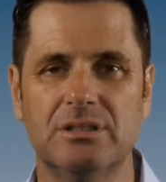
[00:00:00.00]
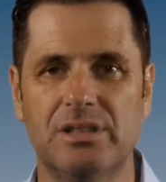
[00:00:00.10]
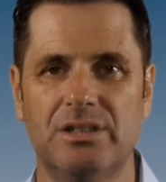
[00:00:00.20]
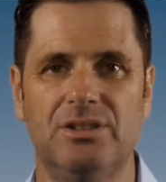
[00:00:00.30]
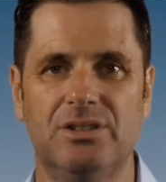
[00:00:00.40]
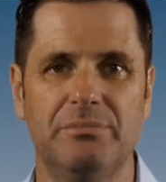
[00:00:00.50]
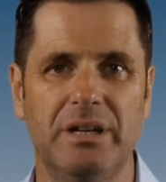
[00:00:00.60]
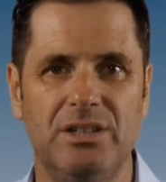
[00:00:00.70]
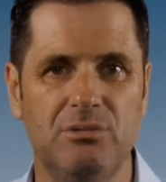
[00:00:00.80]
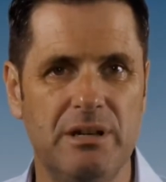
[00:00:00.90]
such as the
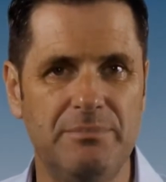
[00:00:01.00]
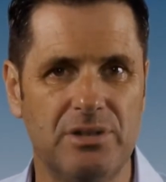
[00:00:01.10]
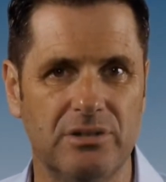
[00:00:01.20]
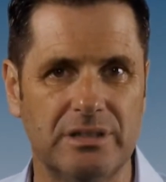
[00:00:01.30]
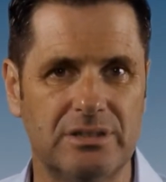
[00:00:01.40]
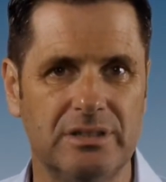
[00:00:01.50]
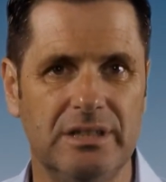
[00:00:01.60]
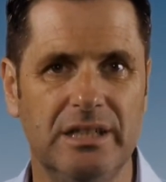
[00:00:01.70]
major websites.